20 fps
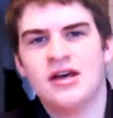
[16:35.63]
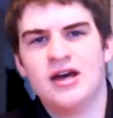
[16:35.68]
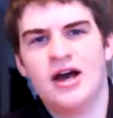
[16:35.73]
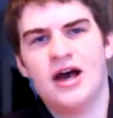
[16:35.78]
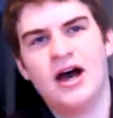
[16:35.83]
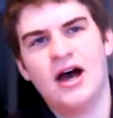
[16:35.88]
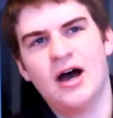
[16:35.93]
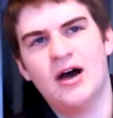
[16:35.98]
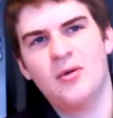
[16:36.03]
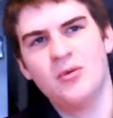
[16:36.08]

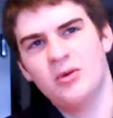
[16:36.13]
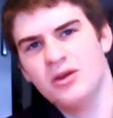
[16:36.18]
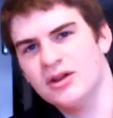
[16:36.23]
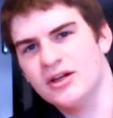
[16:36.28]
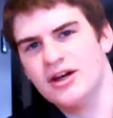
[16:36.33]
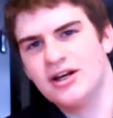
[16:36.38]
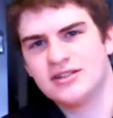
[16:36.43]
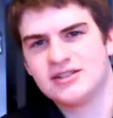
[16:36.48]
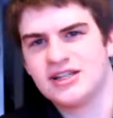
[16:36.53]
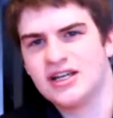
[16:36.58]
we
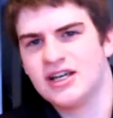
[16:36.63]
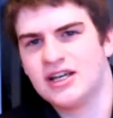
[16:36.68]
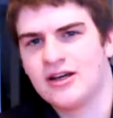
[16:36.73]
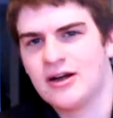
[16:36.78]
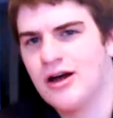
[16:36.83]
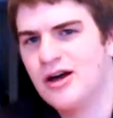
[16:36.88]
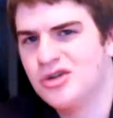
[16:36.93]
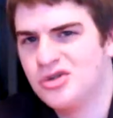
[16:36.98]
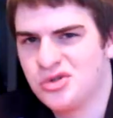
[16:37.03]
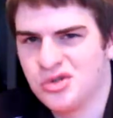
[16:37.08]
lost like
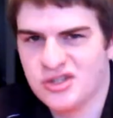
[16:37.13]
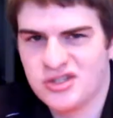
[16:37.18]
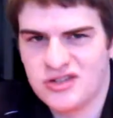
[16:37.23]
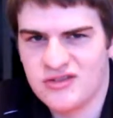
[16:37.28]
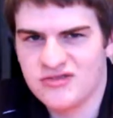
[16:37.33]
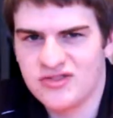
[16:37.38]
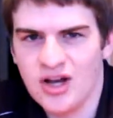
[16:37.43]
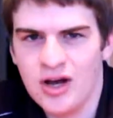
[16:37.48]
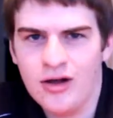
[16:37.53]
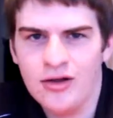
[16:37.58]
hundreds
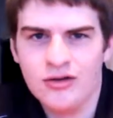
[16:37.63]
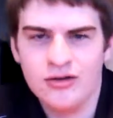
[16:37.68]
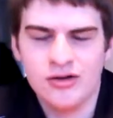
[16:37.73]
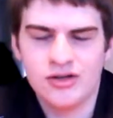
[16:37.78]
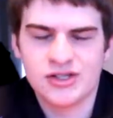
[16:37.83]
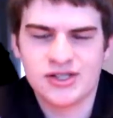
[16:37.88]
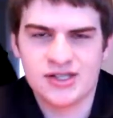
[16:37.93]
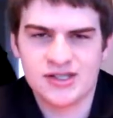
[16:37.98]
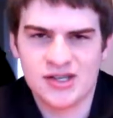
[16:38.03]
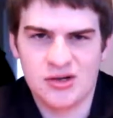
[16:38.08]
of
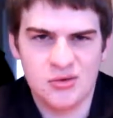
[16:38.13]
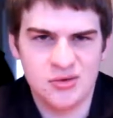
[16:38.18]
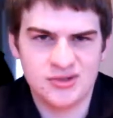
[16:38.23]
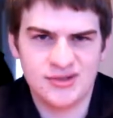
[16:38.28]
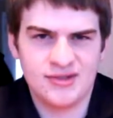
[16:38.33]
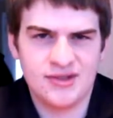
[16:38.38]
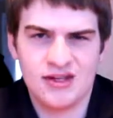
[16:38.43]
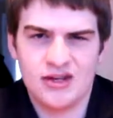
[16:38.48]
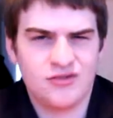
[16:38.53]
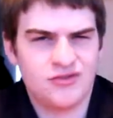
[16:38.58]
dollars because I
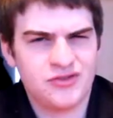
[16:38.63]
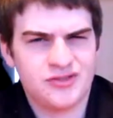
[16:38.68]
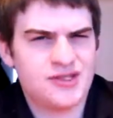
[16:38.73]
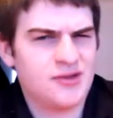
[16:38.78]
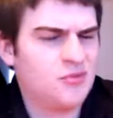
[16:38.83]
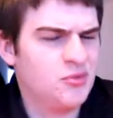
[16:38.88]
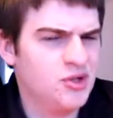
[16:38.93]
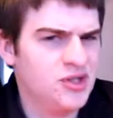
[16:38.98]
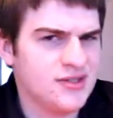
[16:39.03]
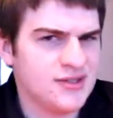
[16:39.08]
wasn't there for
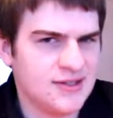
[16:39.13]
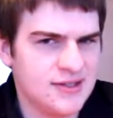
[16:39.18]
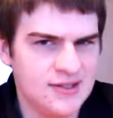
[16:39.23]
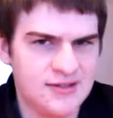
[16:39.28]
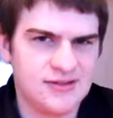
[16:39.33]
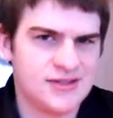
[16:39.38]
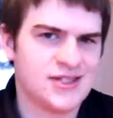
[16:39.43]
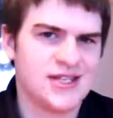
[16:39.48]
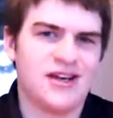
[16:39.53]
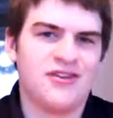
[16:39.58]
some reason
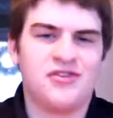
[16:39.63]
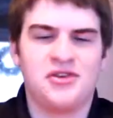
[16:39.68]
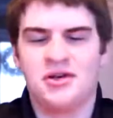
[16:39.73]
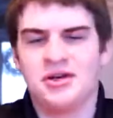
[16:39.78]
and stuff,